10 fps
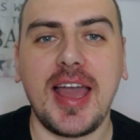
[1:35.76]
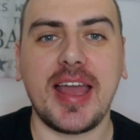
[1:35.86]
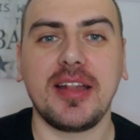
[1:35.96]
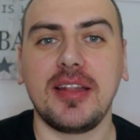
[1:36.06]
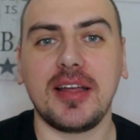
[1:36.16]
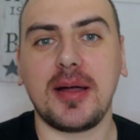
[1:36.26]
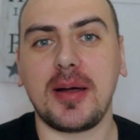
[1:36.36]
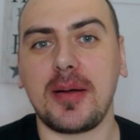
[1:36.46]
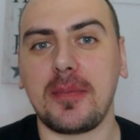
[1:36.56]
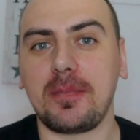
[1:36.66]
and
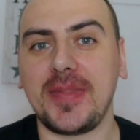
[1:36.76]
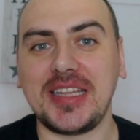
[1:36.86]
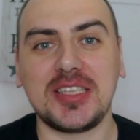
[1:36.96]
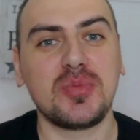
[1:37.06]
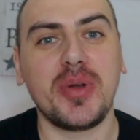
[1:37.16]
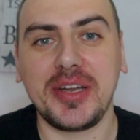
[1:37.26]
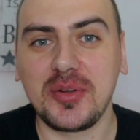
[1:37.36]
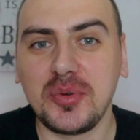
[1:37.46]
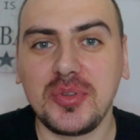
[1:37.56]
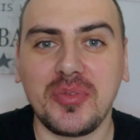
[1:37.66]
that is very
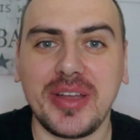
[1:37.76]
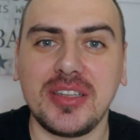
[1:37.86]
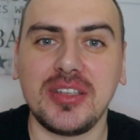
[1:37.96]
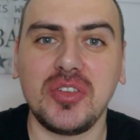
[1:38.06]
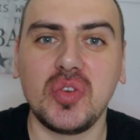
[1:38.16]
good when